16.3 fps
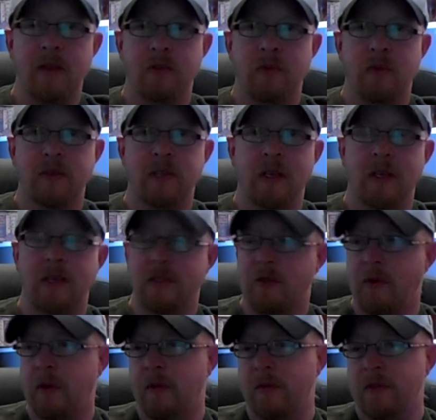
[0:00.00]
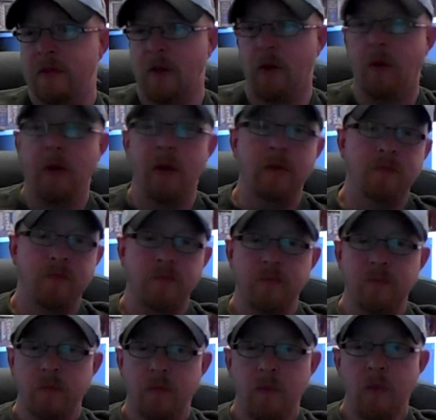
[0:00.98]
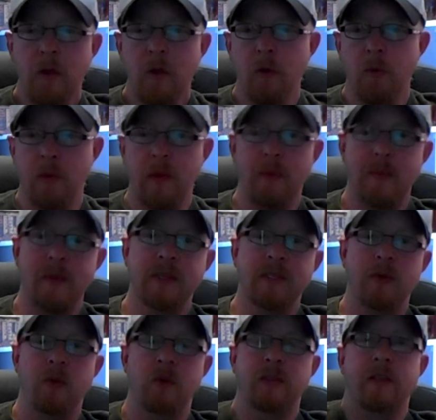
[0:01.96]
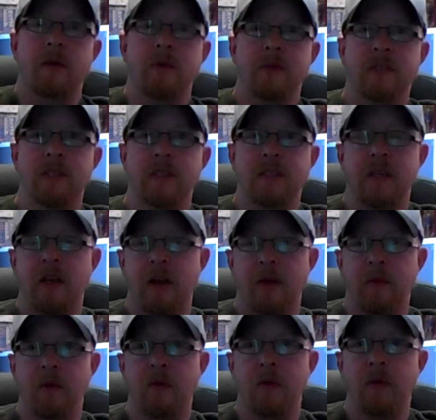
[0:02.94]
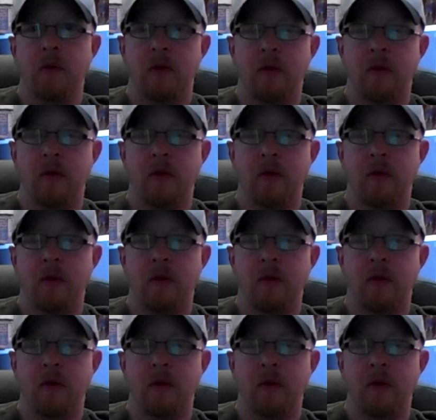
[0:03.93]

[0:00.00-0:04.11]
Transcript: wrestling history. So we'll be busy with WCCW